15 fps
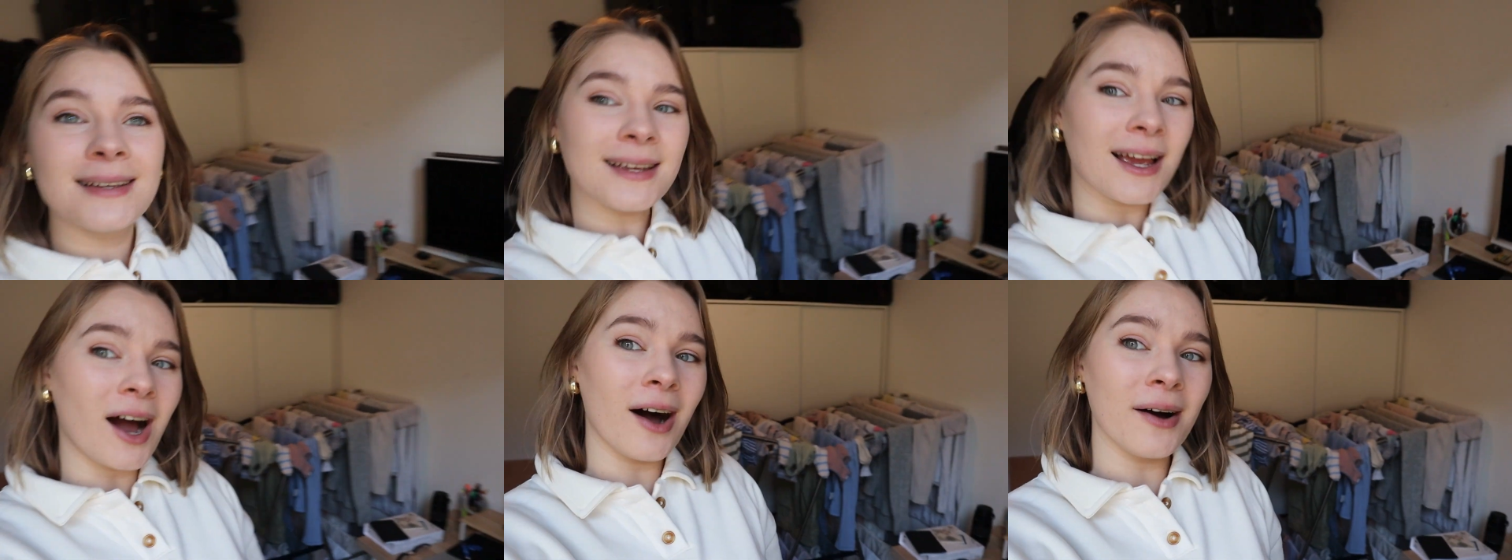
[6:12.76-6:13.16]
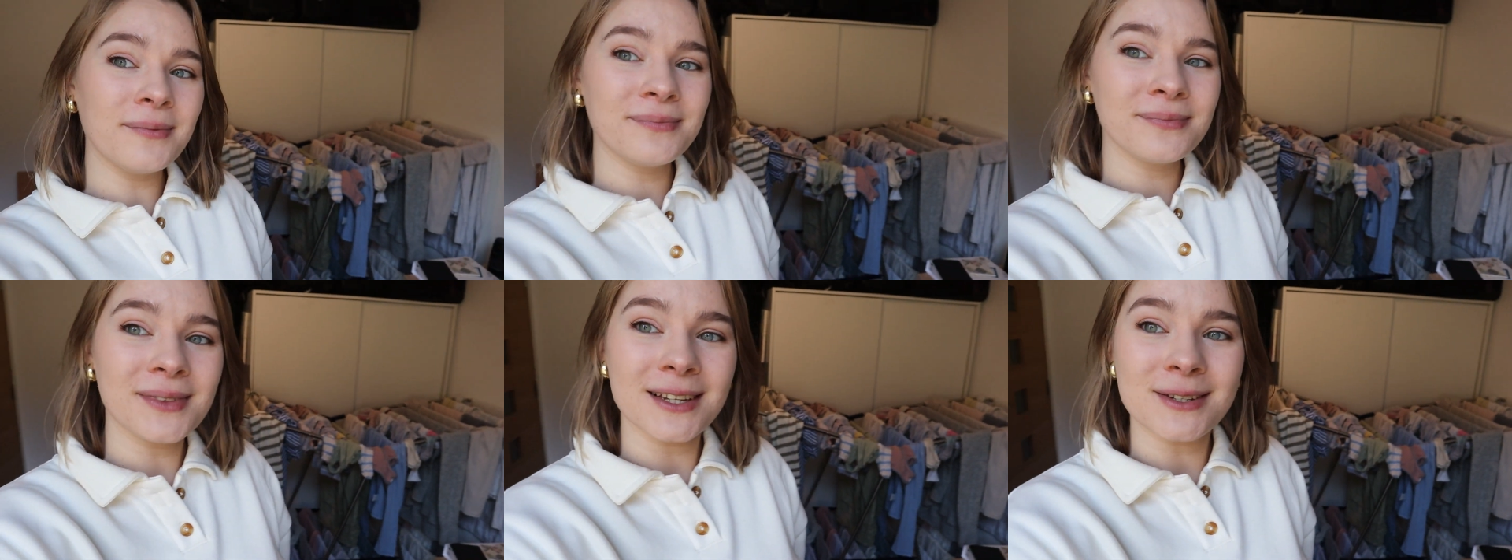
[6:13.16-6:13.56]
yeah,
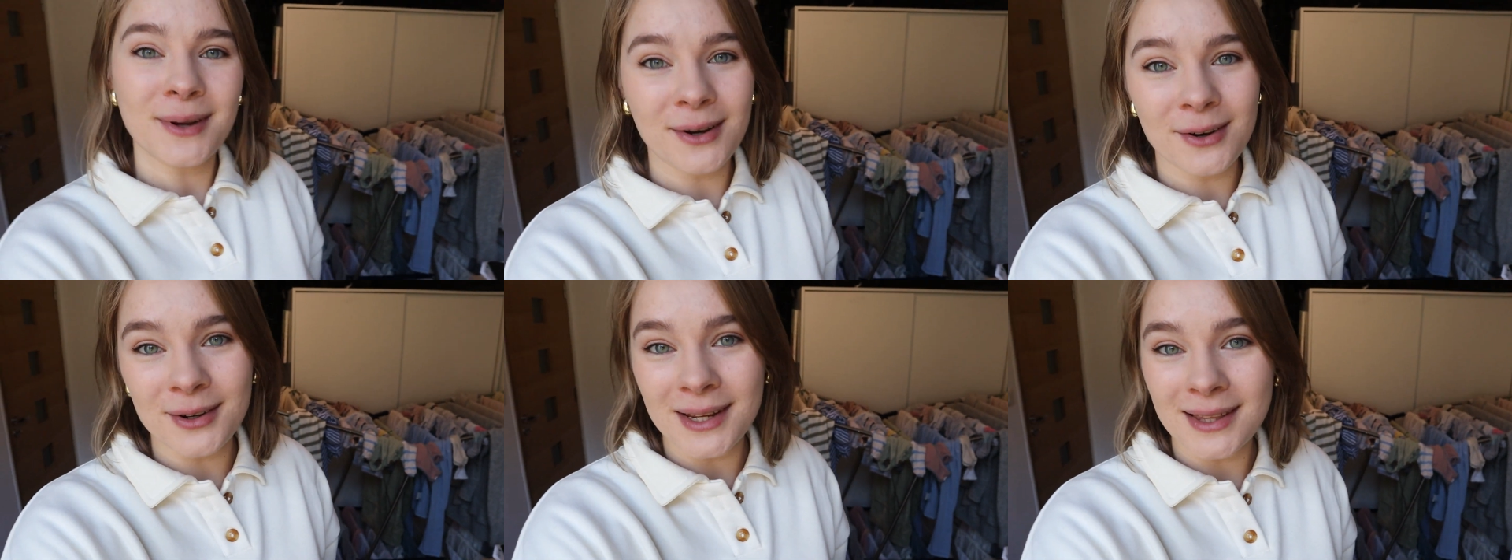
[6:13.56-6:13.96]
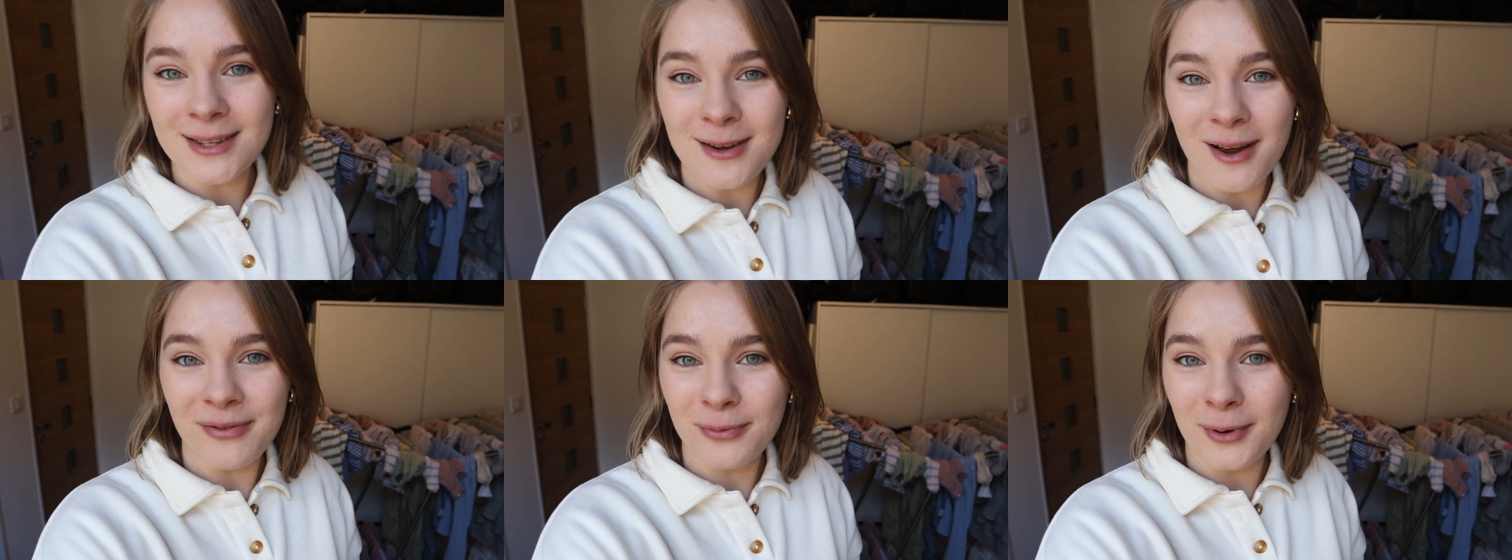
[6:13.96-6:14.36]
that's why I don't need the
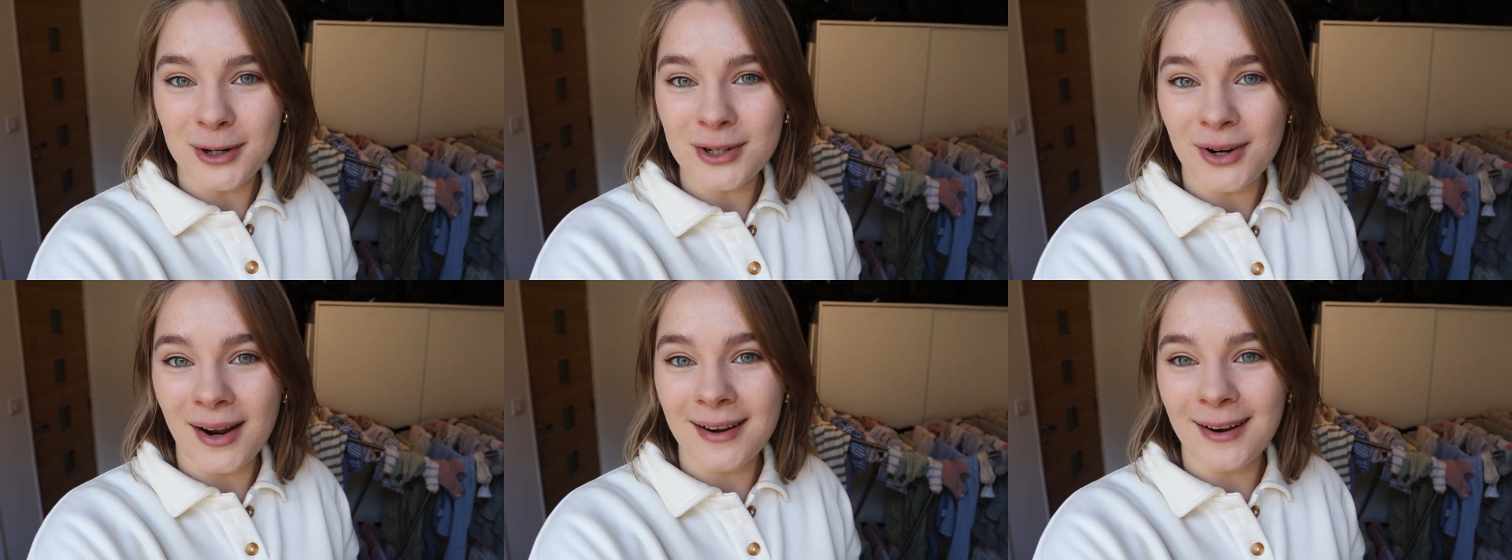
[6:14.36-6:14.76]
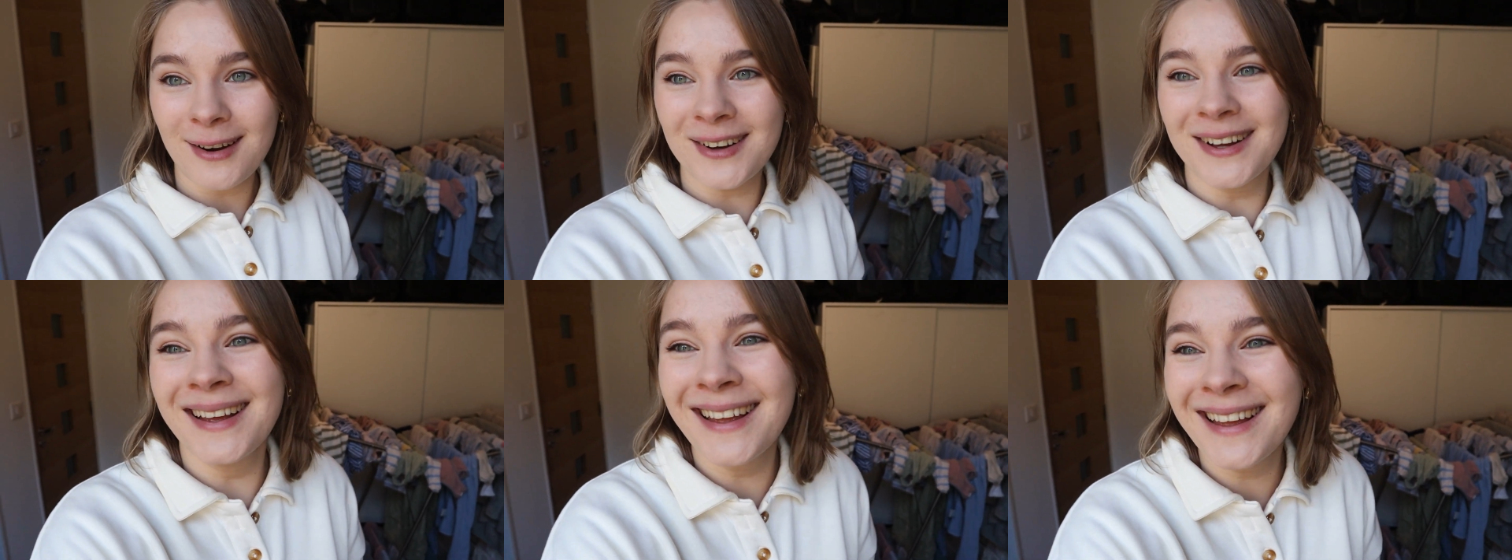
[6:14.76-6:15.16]
softbox right
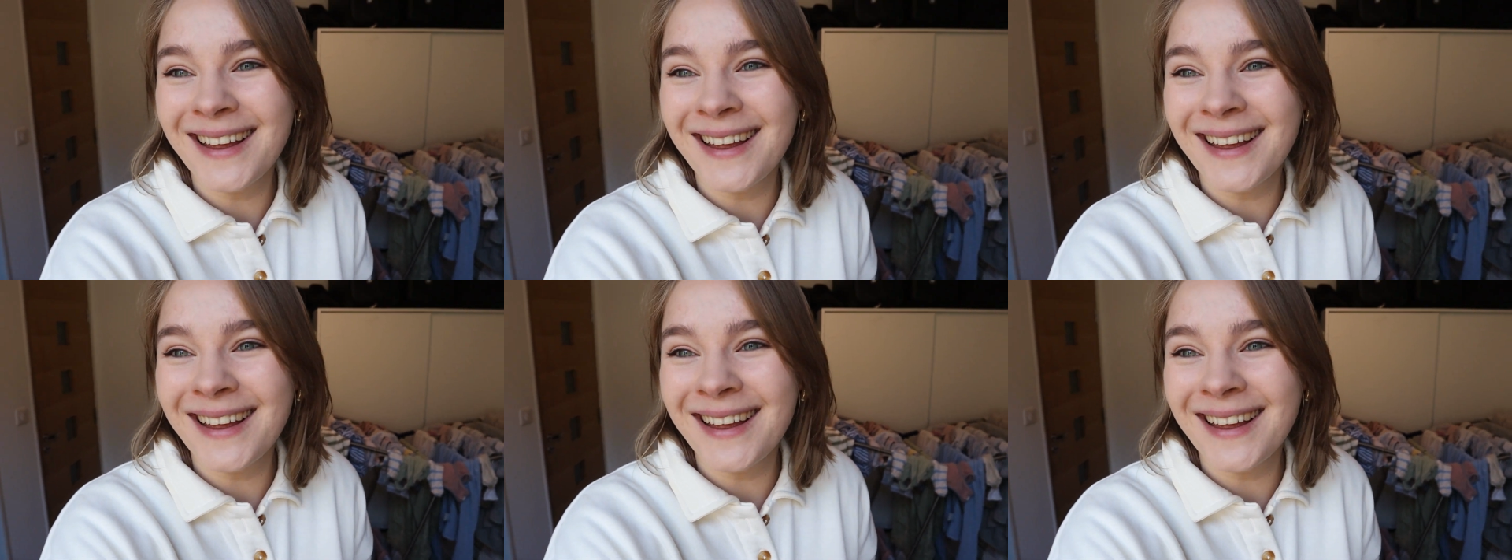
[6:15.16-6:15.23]
now.